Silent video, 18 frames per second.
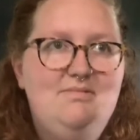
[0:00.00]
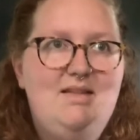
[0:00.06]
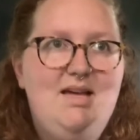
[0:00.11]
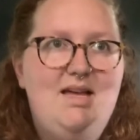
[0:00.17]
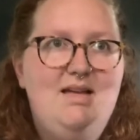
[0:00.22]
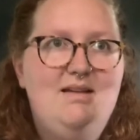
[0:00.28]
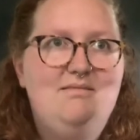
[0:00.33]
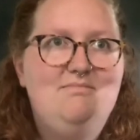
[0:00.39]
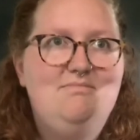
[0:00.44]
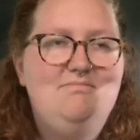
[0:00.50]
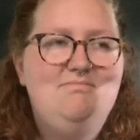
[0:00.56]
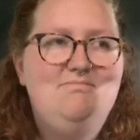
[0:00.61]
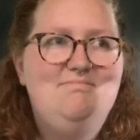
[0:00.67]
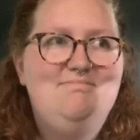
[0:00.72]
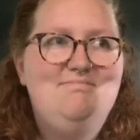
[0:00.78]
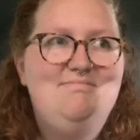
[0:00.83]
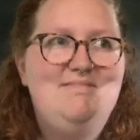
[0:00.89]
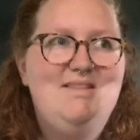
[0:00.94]
that
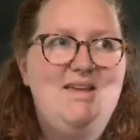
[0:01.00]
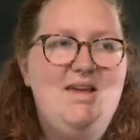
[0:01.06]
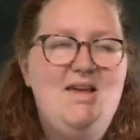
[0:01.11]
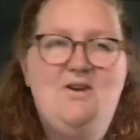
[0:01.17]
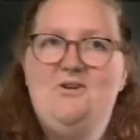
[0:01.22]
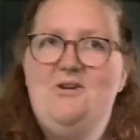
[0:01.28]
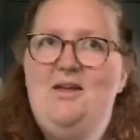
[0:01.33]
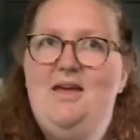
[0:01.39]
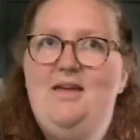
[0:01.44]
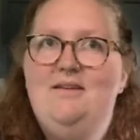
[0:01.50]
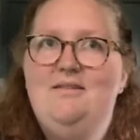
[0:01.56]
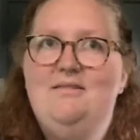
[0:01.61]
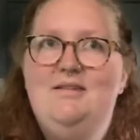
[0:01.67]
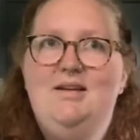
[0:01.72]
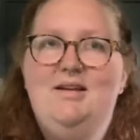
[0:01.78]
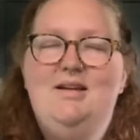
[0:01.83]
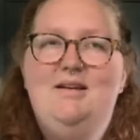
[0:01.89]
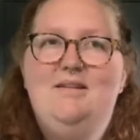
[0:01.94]
the internet
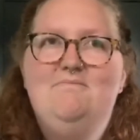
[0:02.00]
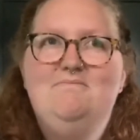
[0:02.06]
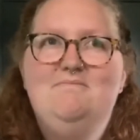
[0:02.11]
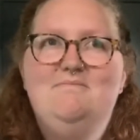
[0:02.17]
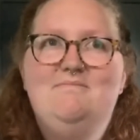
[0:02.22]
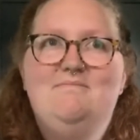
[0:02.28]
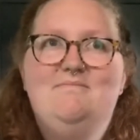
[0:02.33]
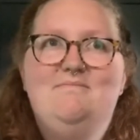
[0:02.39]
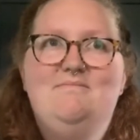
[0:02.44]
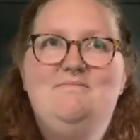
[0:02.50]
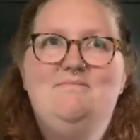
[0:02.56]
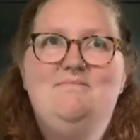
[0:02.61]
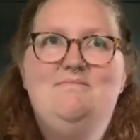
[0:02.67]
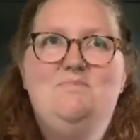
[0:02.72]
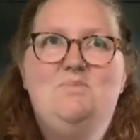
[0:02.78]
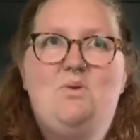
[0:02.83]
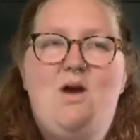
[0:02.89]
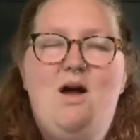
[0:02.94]

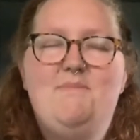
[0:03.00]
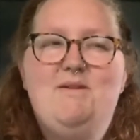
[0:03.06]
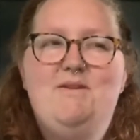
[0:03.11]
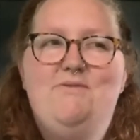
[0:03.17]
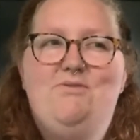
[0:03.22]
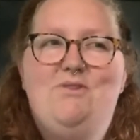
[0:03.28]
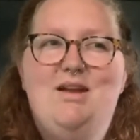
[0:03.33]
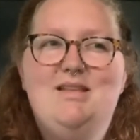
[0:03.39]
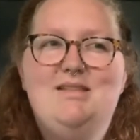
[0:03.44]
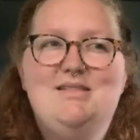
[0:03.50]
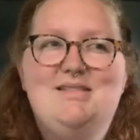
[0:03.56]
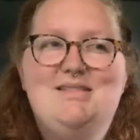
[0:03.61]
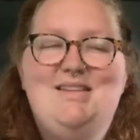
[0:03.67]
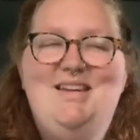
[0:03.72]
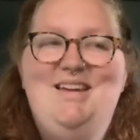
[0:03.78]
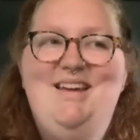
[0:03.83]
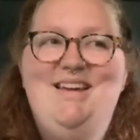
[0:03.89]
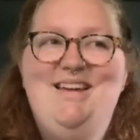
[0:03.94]
brought me friends
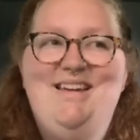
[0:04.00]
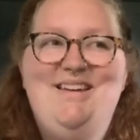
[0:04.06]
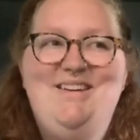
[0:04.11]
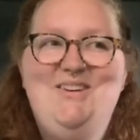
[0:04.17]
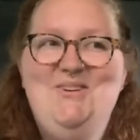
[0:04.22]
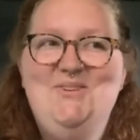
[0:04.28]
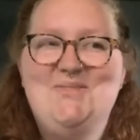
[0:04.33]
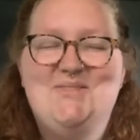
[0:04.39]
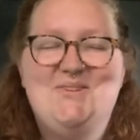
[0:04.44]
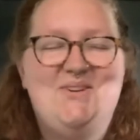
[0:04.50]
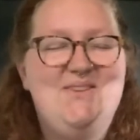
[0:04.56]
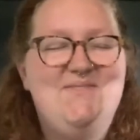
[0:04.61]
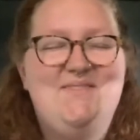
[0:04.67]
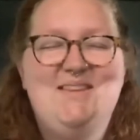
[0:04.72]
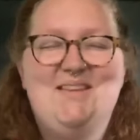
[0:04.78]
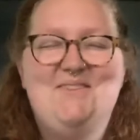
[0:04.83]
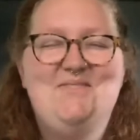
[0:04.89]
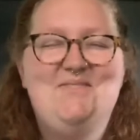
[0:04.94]
who don't
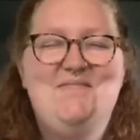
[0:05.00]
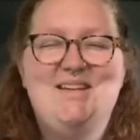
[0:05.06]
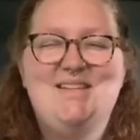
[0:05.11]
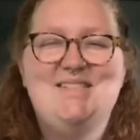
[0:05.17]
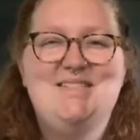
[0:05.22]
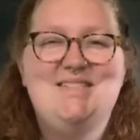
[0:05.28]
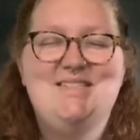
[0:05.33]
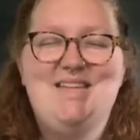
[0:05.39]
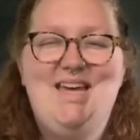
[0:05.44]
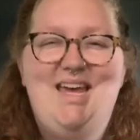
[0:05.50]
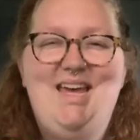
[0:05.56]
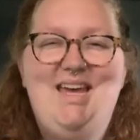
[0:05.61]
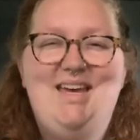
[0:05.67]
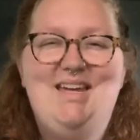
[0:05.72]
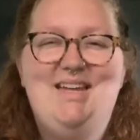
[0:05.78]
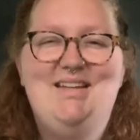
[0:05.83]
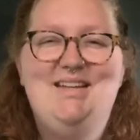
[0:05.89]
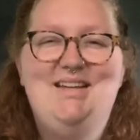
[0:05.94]
even live in my
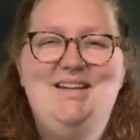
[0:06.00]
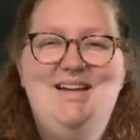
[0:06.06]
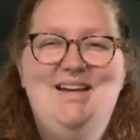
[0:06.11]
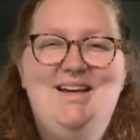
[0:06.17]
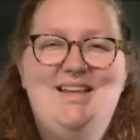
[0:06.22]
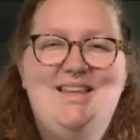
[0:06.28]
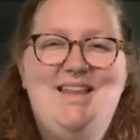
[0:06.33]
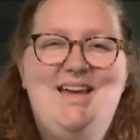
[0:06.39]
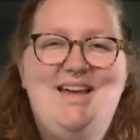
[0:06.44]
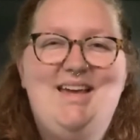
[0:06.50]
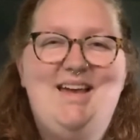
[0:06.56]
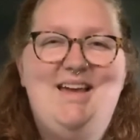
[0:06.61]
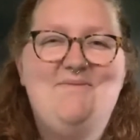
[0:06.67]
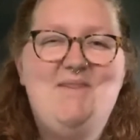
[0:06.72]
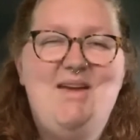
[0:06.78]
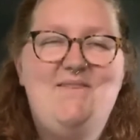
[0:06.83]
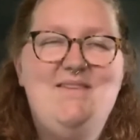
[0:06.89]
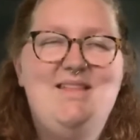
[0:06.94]
state. Like,
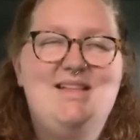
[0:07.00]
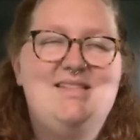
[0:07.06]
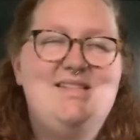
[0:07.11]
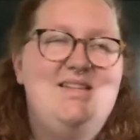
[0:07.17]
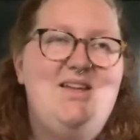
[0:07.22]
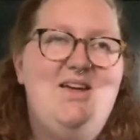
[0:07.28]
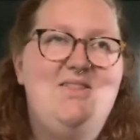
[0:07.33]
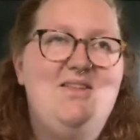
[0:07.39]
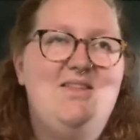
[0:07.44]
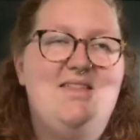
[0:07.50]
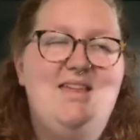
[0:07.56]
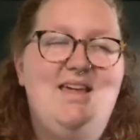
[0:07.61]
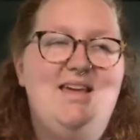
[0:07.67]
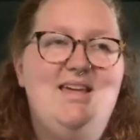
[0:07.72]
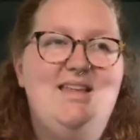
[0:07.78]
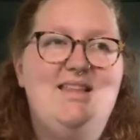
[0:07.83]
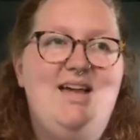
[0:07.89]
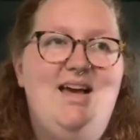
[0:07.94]
maybe that's another
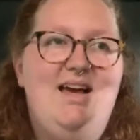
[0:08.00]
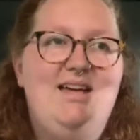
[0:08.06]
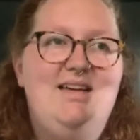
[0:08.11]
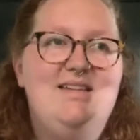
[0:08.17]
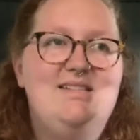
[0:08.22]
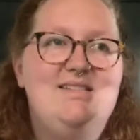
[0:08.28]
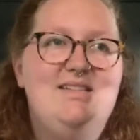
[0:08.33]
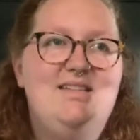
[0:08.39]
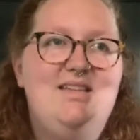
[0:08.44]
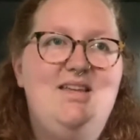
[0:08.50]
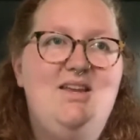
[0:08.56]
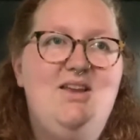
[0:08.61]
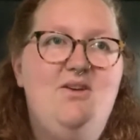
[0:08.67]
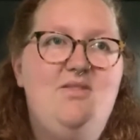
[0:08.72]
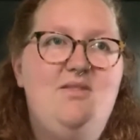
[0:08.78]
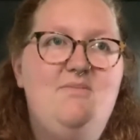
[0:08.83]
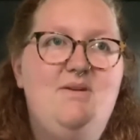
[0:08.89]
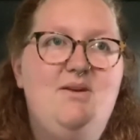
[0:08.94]
thing that isn't,
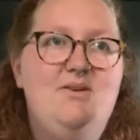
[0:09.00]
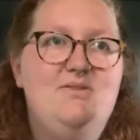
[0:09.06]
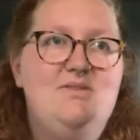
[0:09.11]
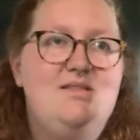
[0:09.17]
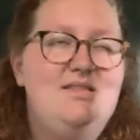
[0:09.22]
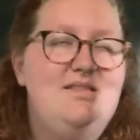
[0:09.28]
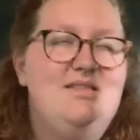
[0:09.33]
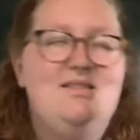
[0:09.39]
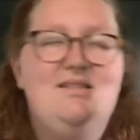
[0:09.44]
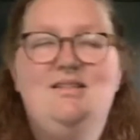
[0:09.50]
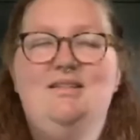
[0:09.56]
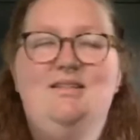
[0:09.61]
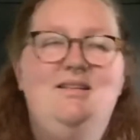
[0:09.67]
the most